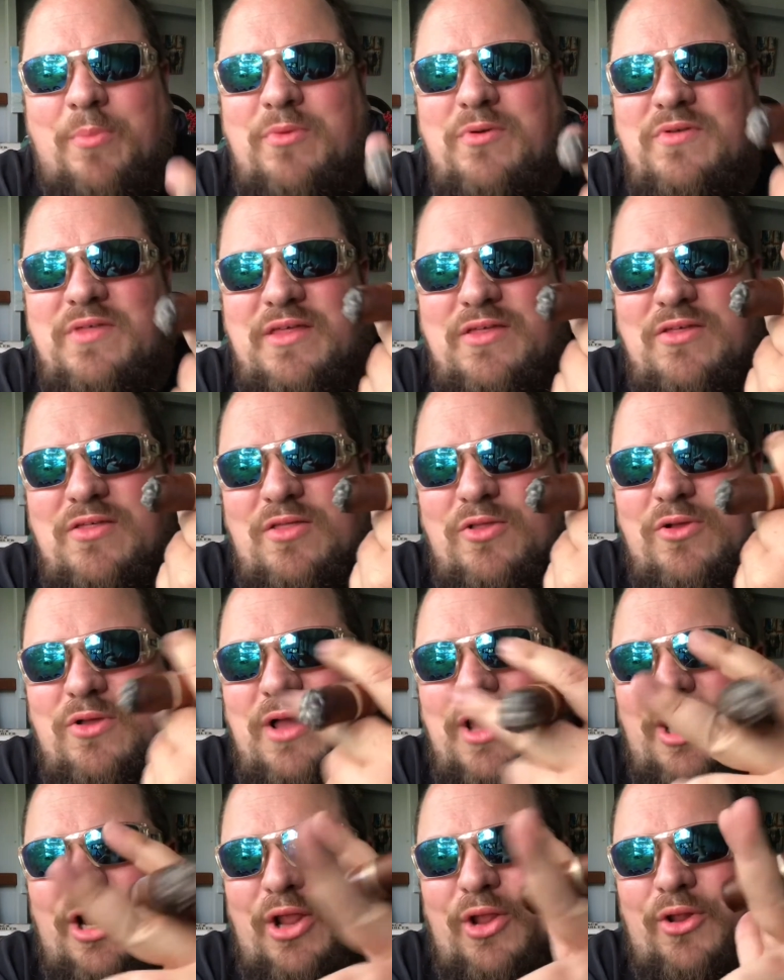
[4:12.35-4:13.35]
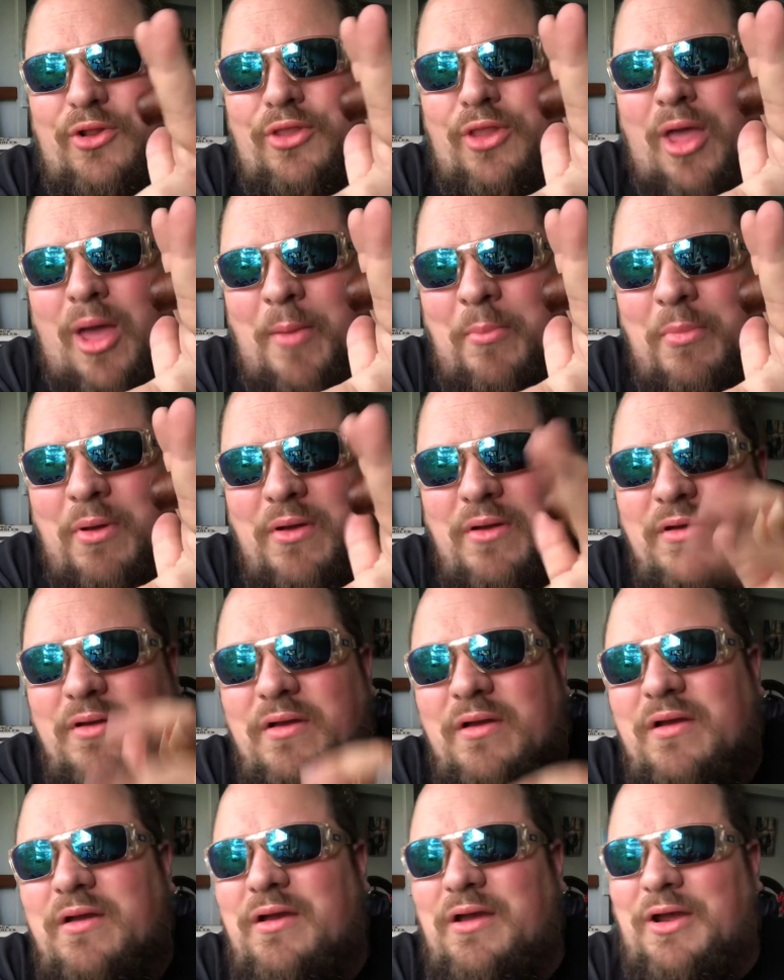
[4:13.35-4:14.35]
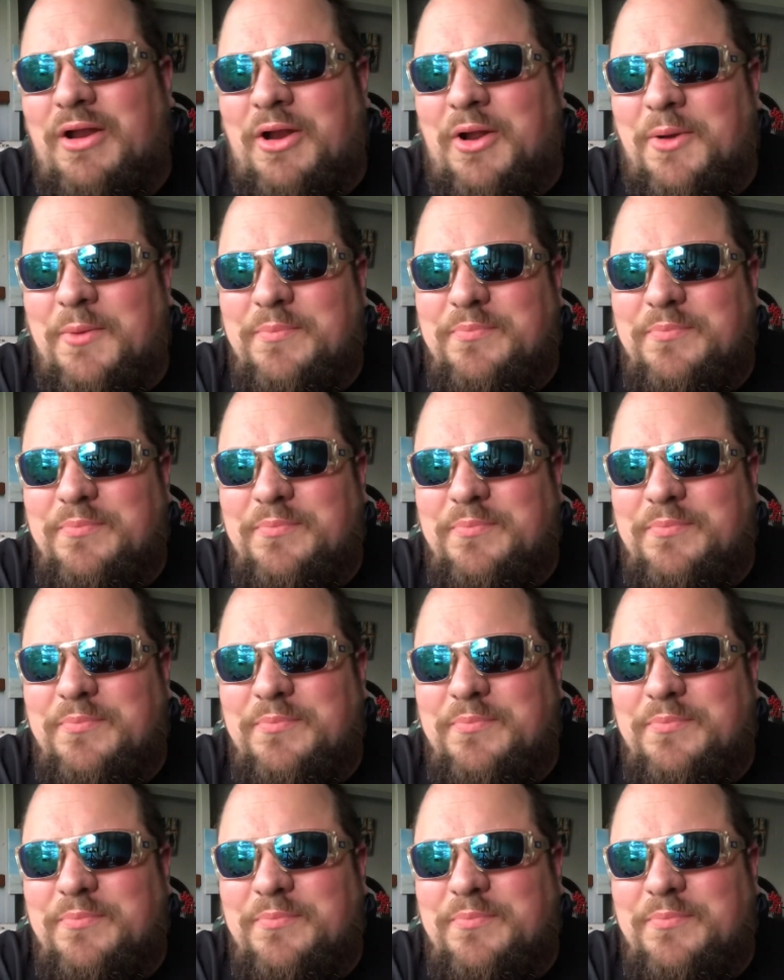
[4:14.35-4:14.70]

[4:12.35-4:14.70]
because they just look like a little nub, you know.